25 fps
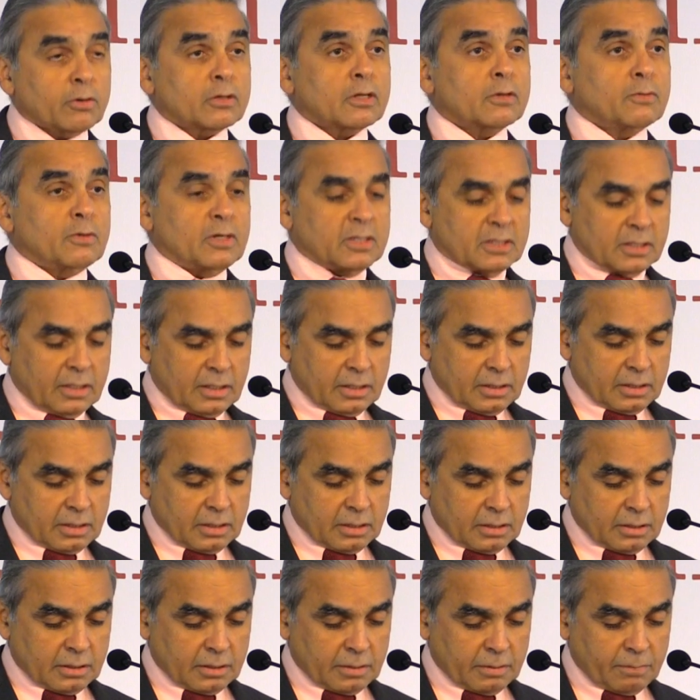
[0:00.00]
of which are
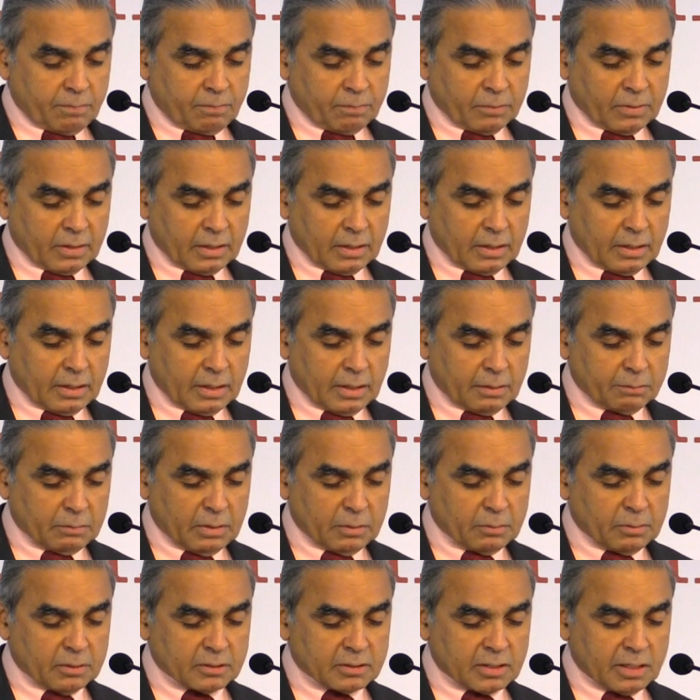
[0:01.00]
the
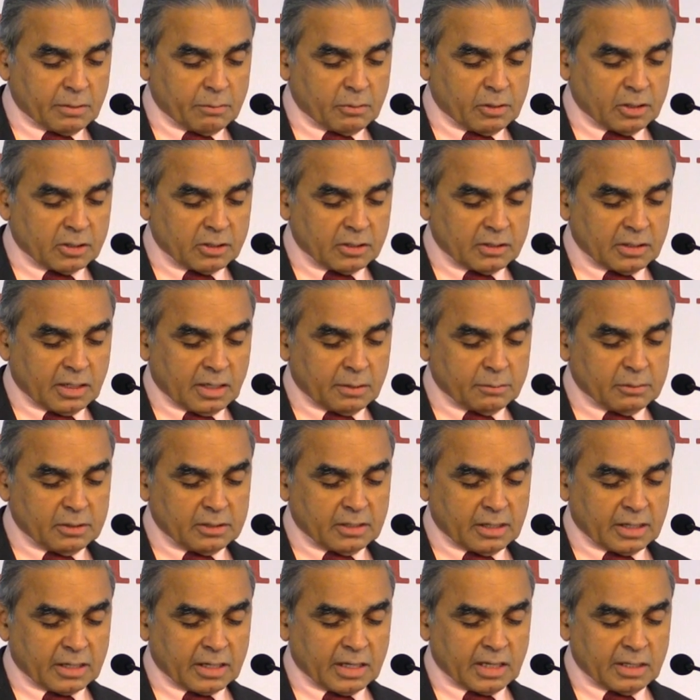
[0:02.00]
People's Liberation Army's
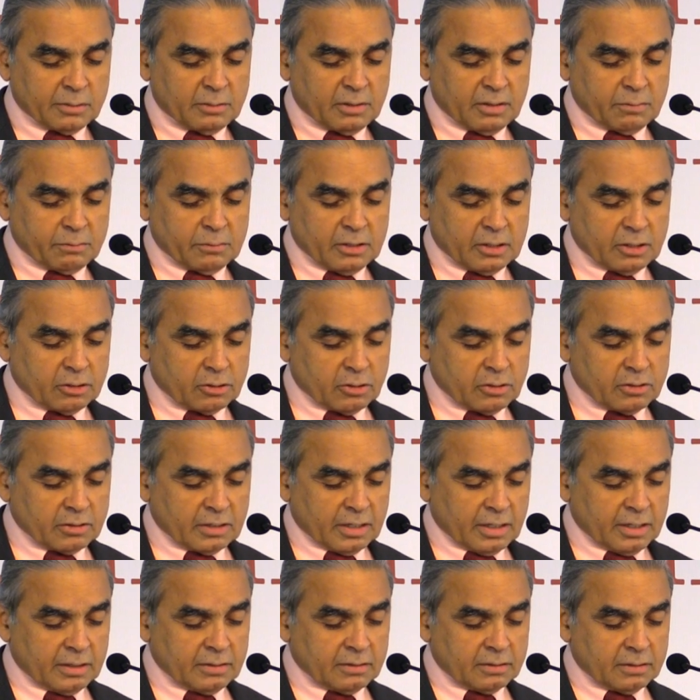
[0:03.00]
Academy of Military
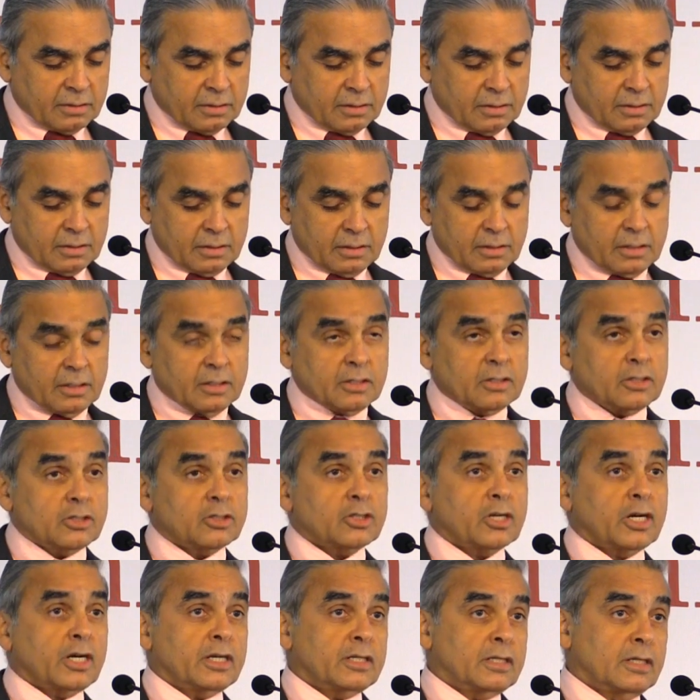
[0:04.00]
Science in
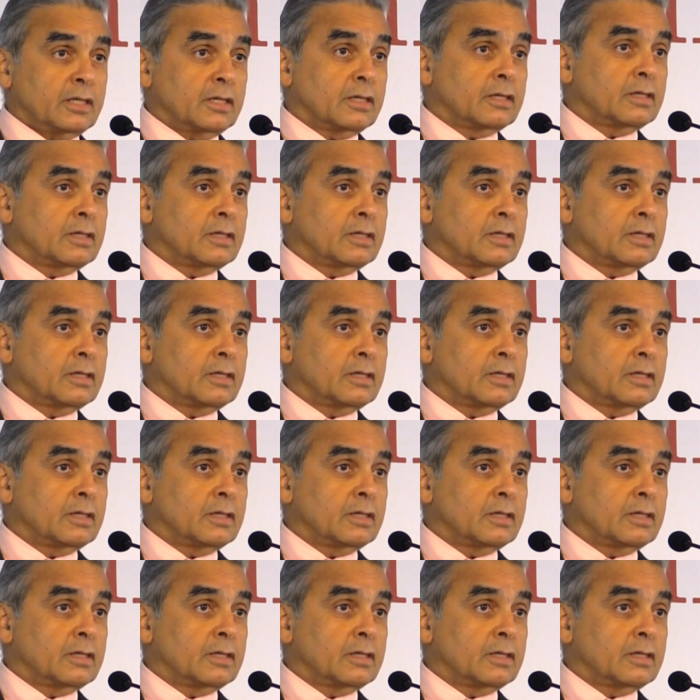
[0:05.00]
China.